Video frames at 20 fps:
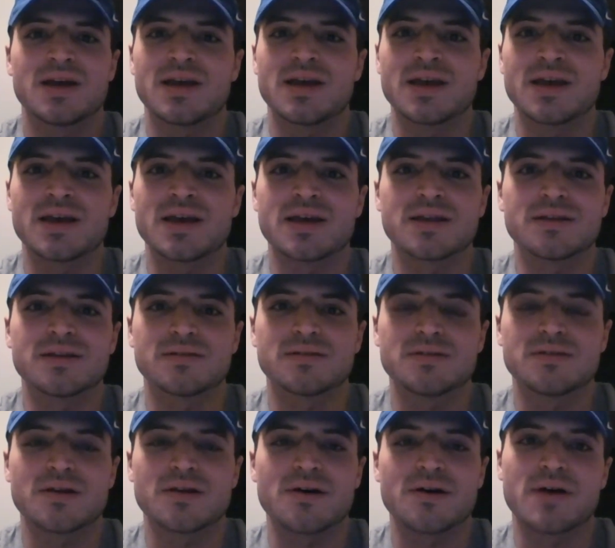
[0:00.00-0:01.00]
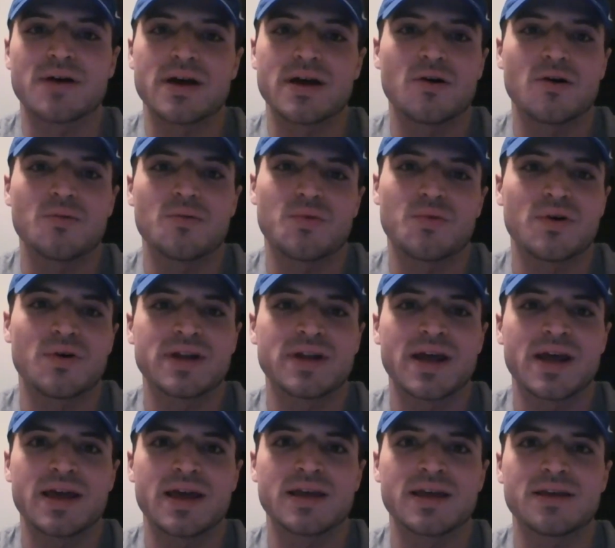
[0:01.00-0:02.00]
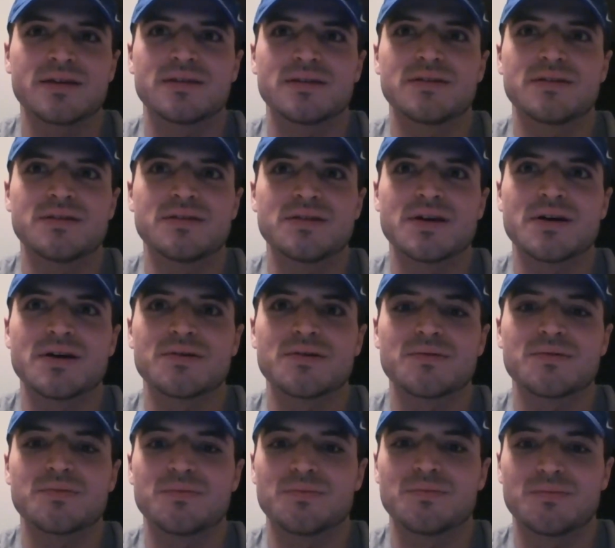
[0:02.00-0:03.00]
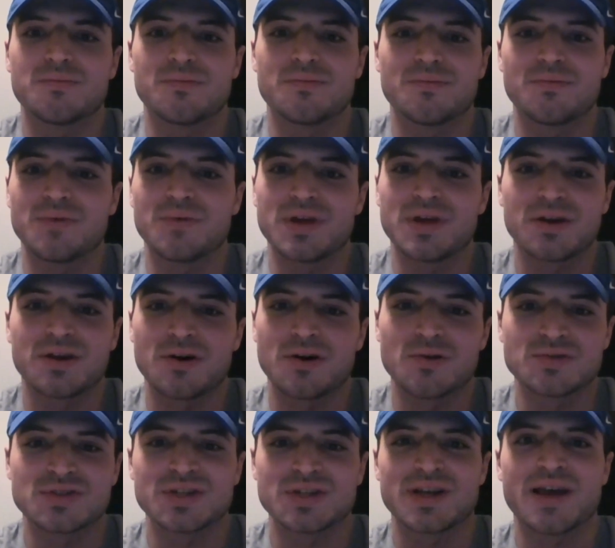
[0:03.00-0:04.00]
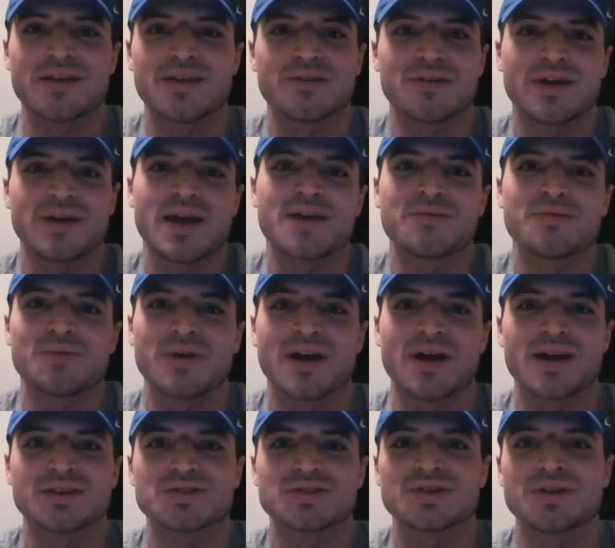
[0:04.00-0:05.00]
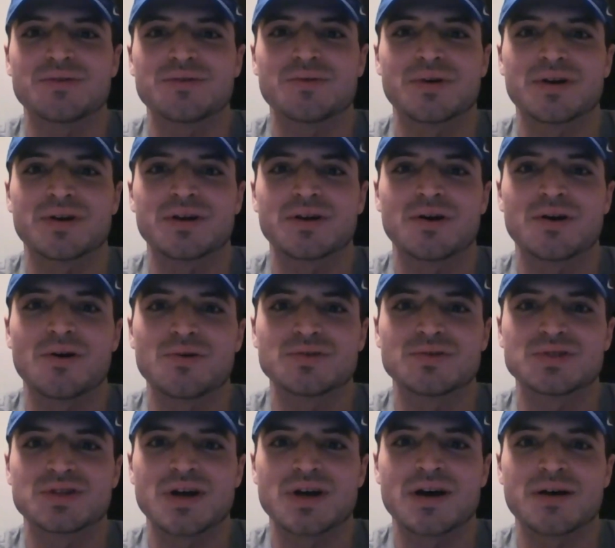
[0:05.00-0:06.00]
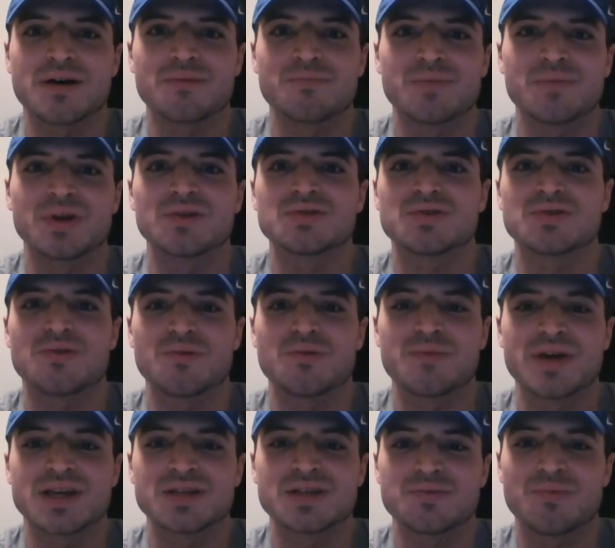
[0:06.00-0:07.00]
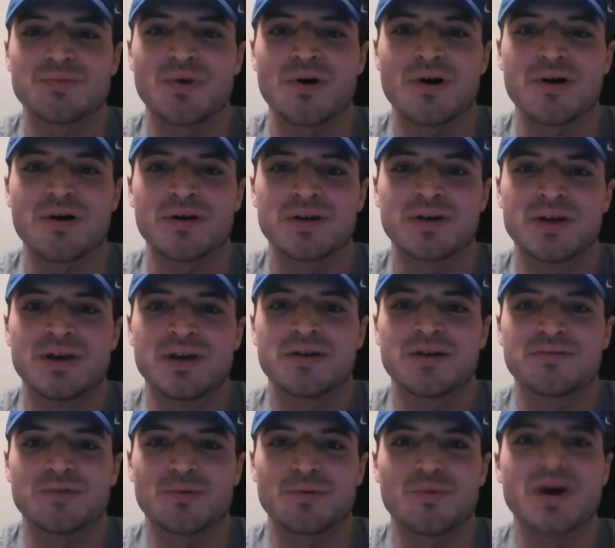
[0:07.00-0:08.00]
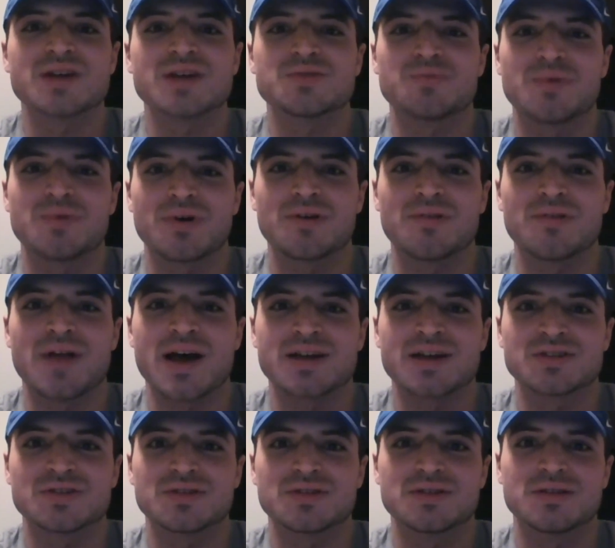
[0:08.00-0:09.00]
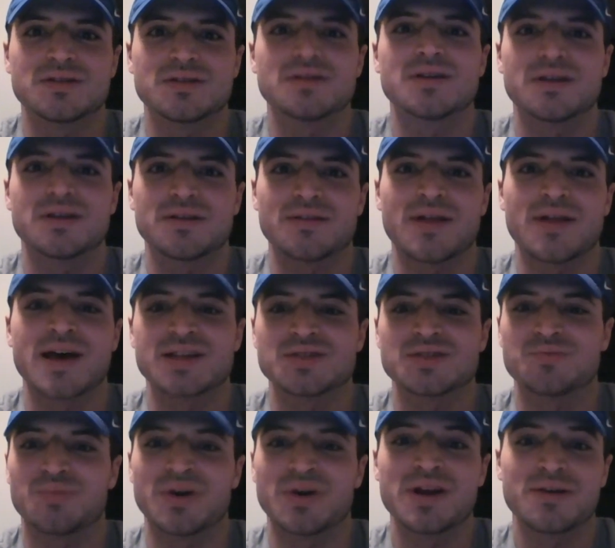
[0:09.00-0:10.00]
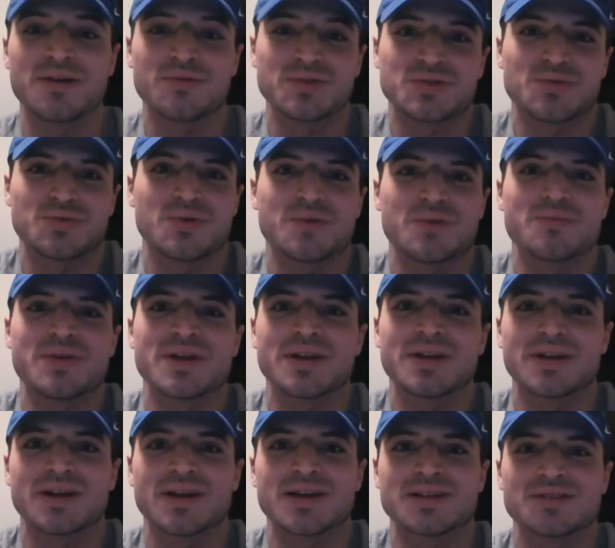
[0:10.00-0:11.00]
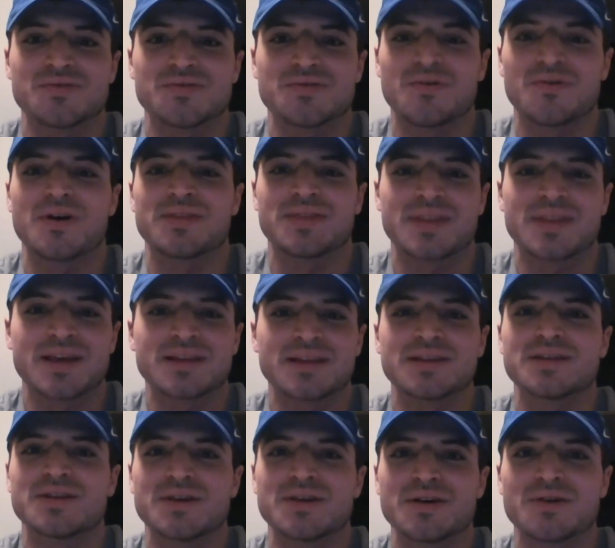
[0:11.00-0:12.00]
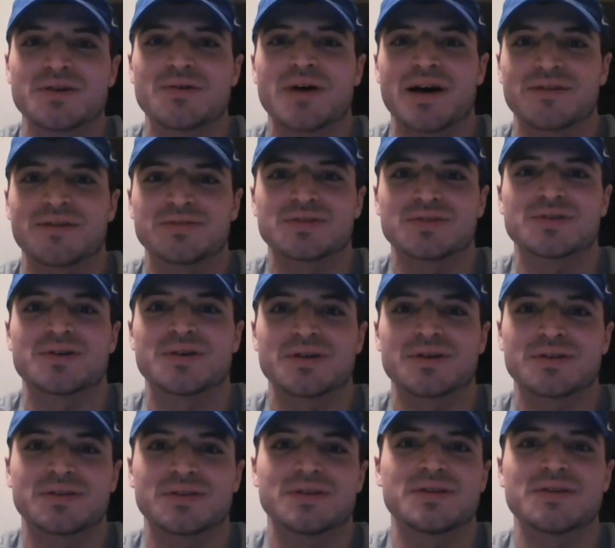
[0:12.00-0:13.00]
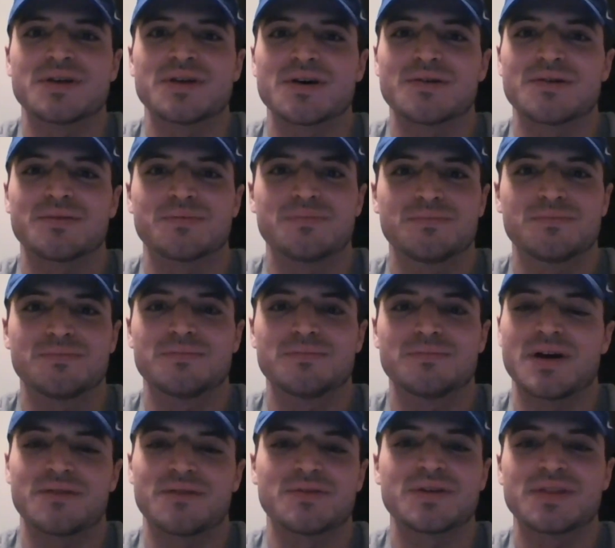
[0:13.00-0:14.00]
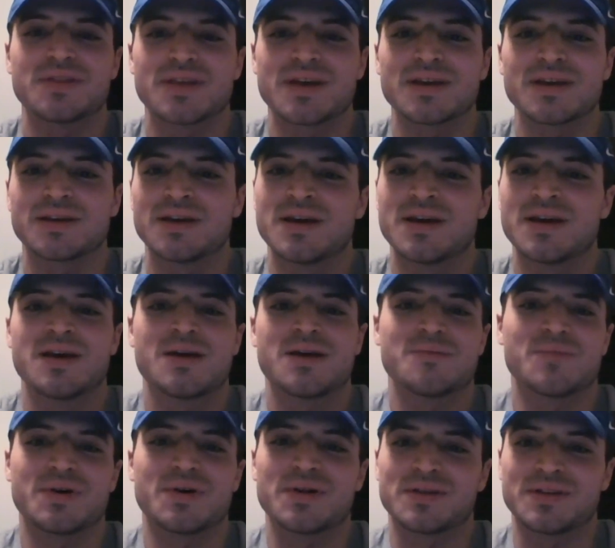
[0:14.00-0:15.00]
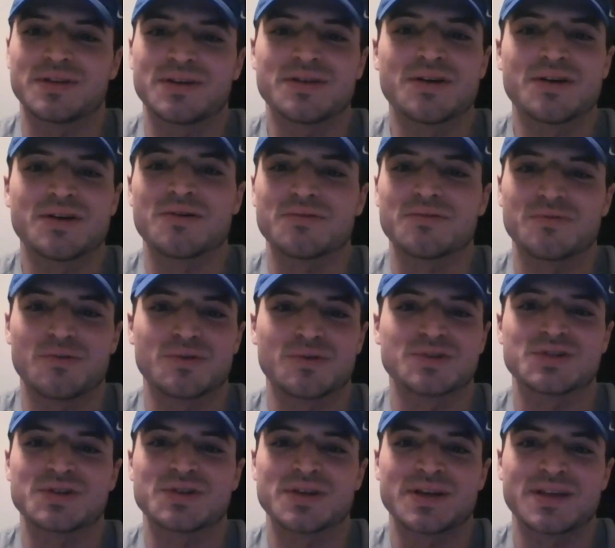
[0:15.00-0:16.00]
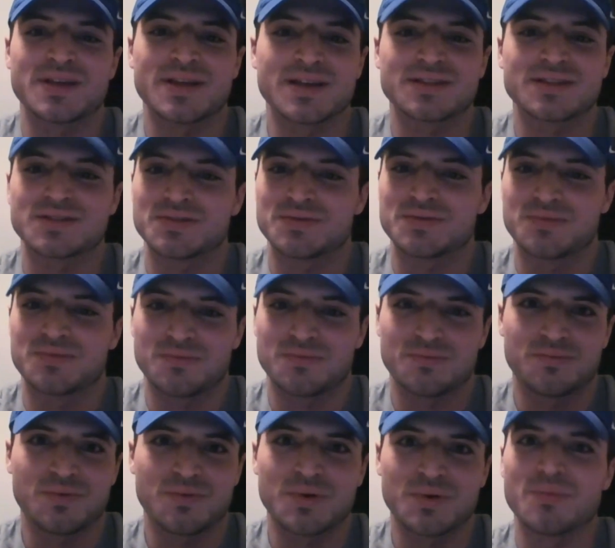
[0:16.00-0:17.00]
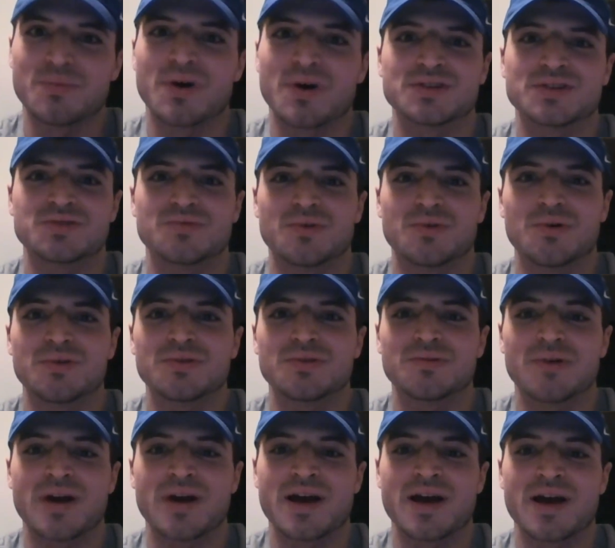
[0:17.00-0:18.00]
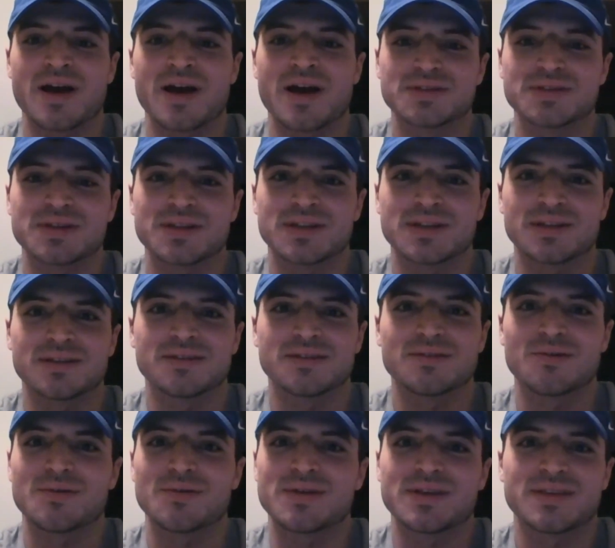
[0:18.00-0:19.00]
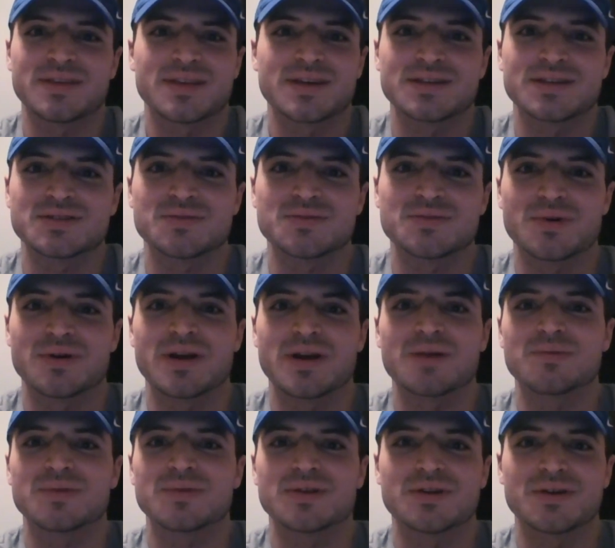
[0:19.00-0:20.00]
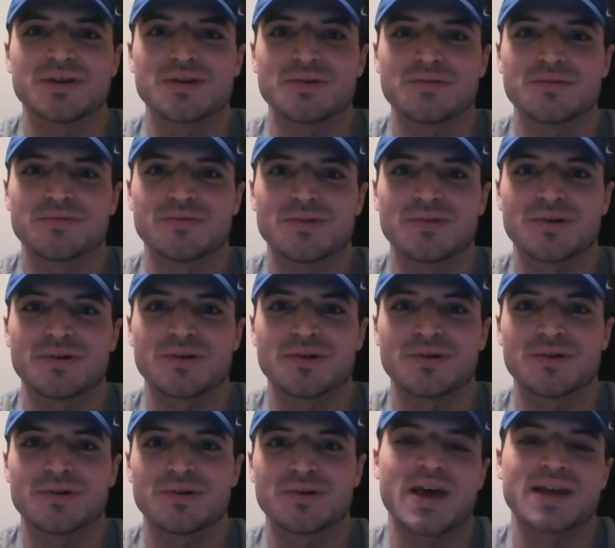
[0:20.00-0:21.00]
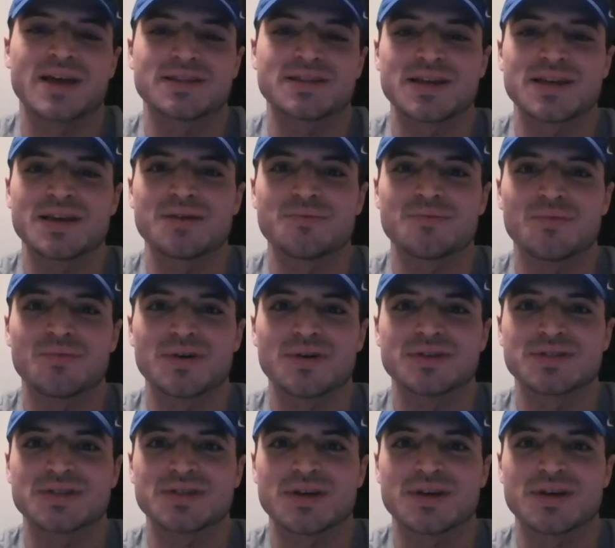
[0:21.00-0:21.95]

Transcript: And, you know, I hope one day, you know, we can coach together again. We're going to coach middle school baseball for Westbrook last spring, which would have been a nice fun thing to do after, you know, everything. But, you know, unfortunately, that's when March rolled around, and the only things we were able to do for that team was